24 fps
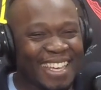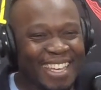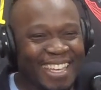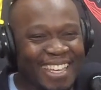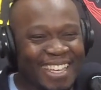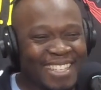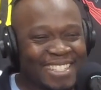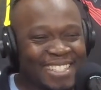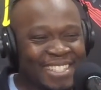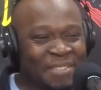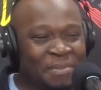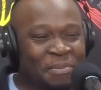
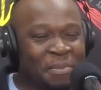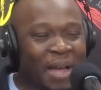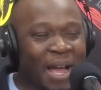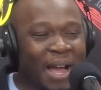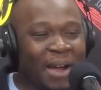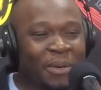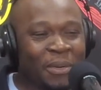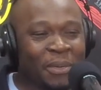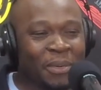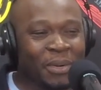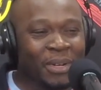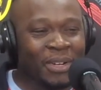is in
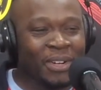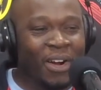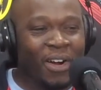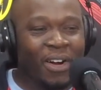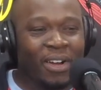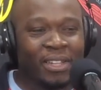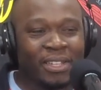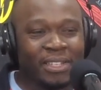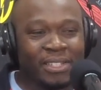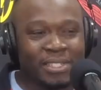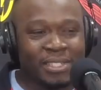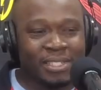power,
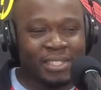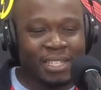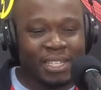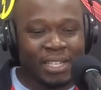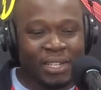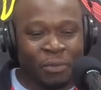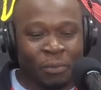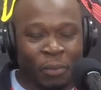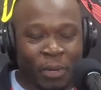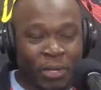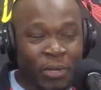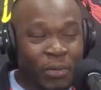regardless,
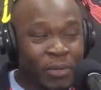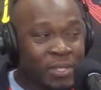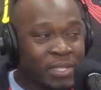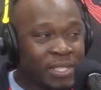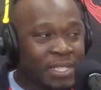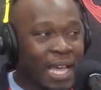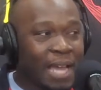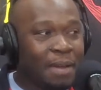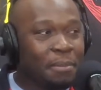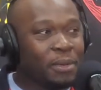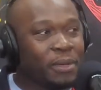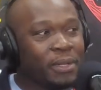when you're a
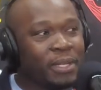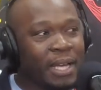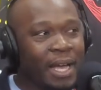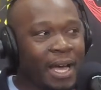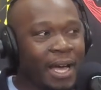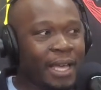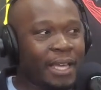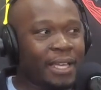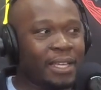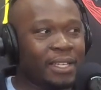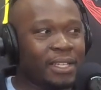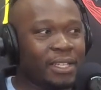cyber
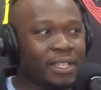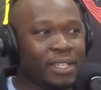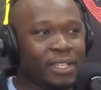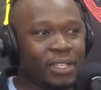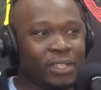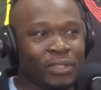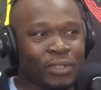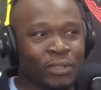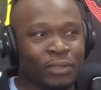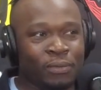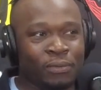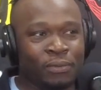guy,
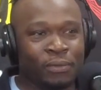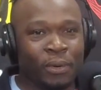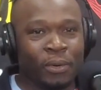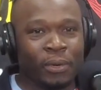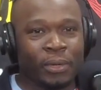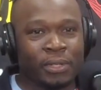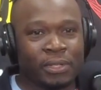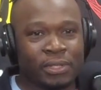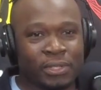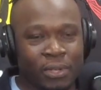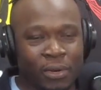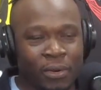you
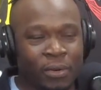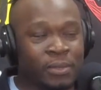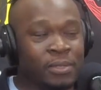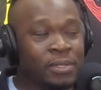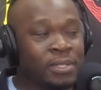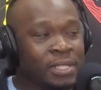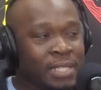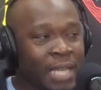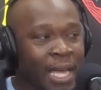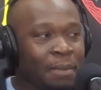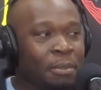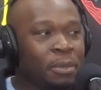focus on
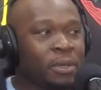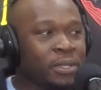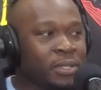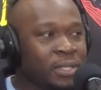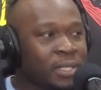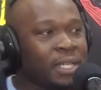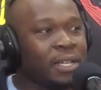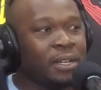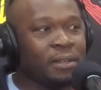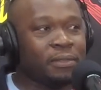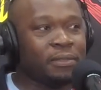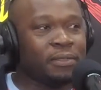cyber
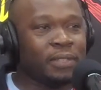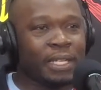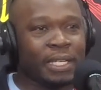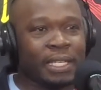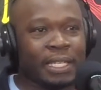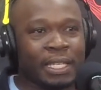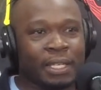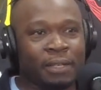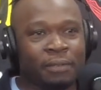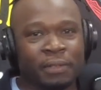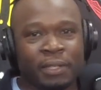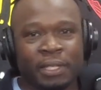stuff.
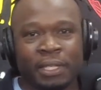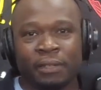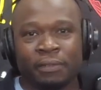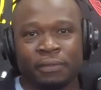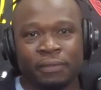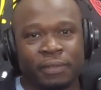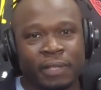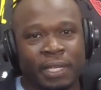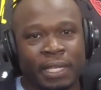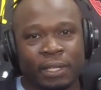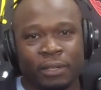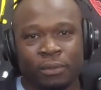Like, even
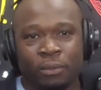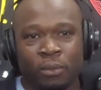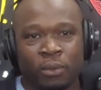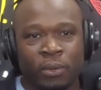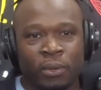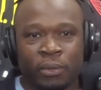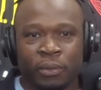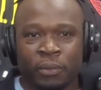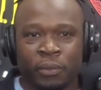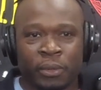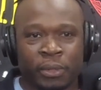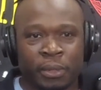if
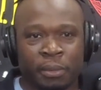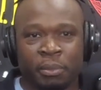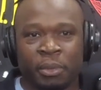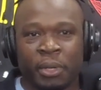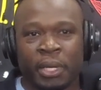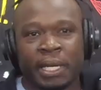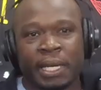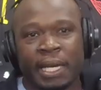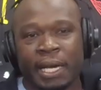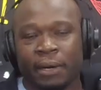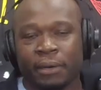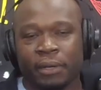war were to
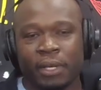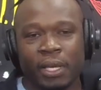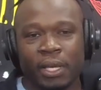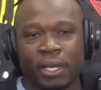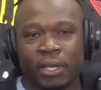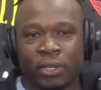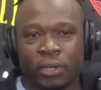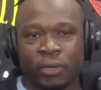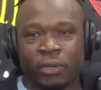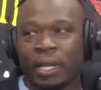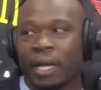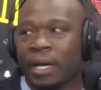break out,
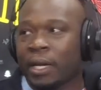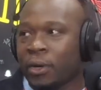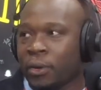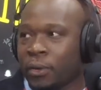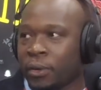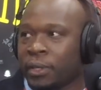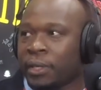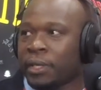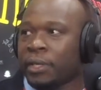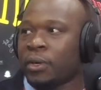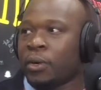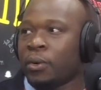you're not
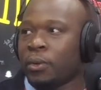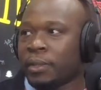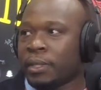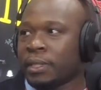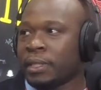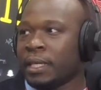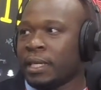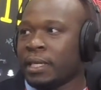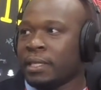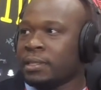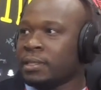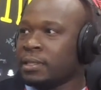going there holding
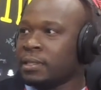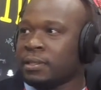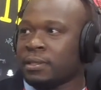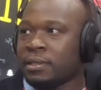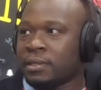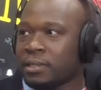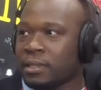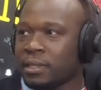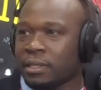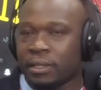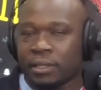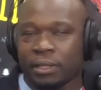guns, and
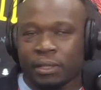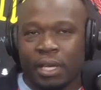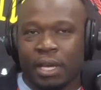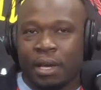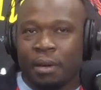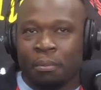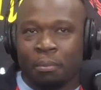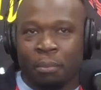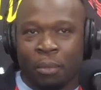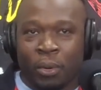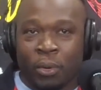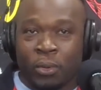
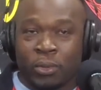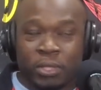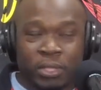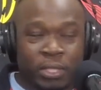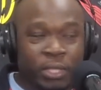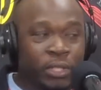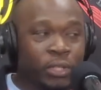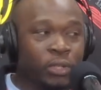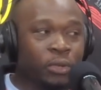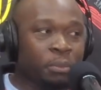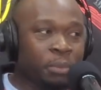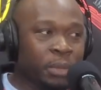mostly
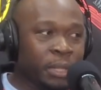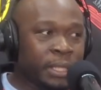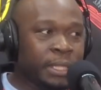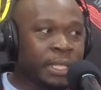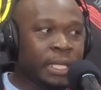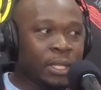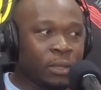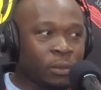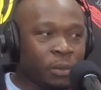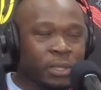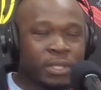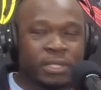you'll be
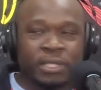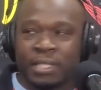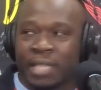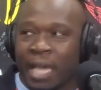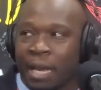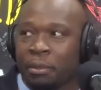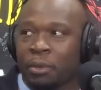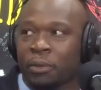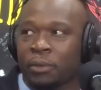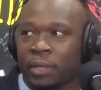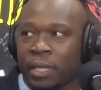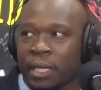dealing with
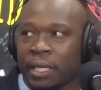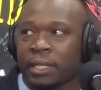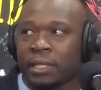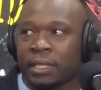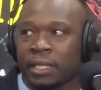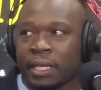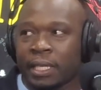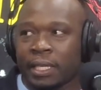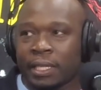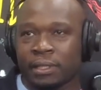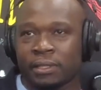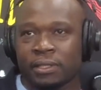cyber related
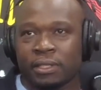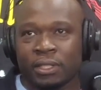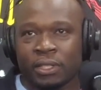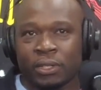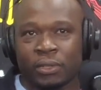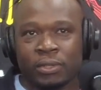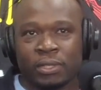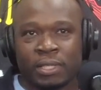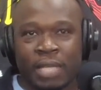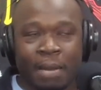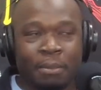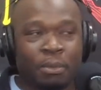things.
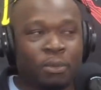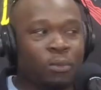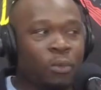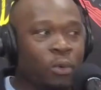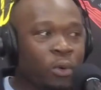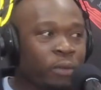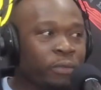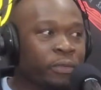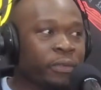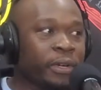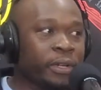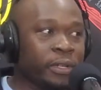Cyber
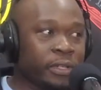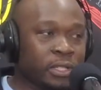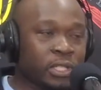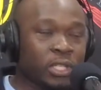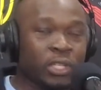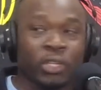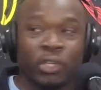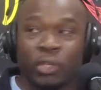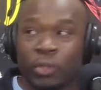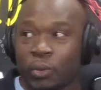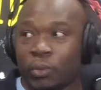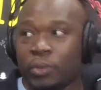warfare is
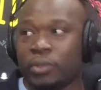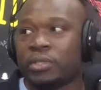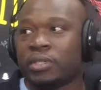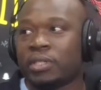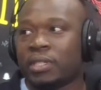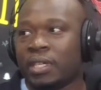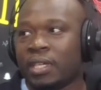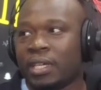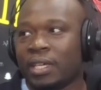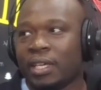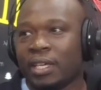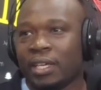huge.
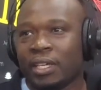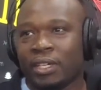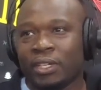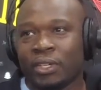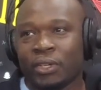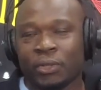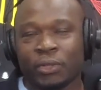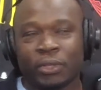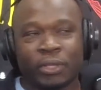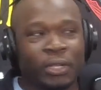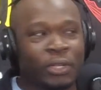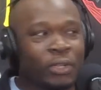Mm-hmm.
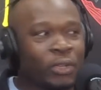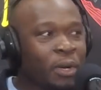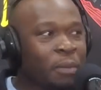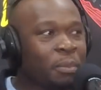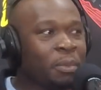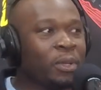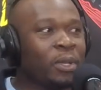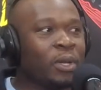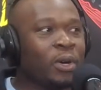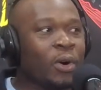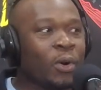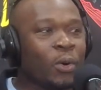You can
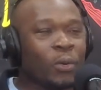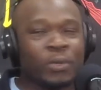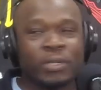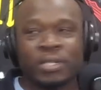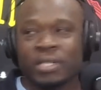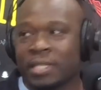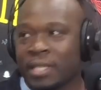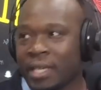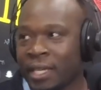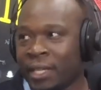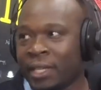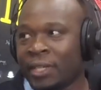cripple a whole
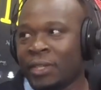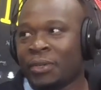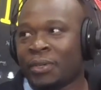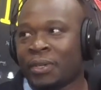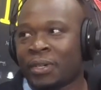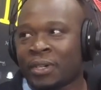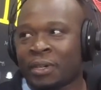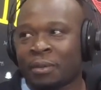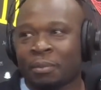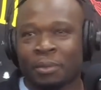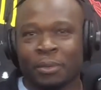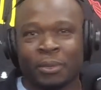city, you can
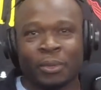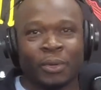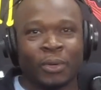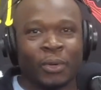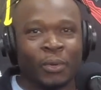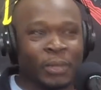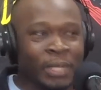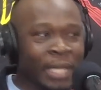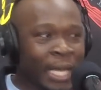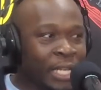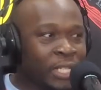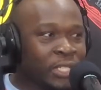cripple whole
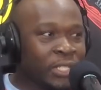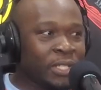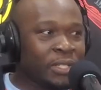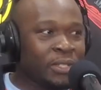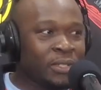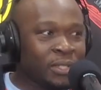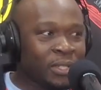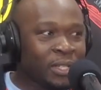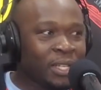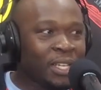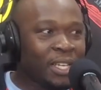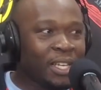
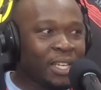nations,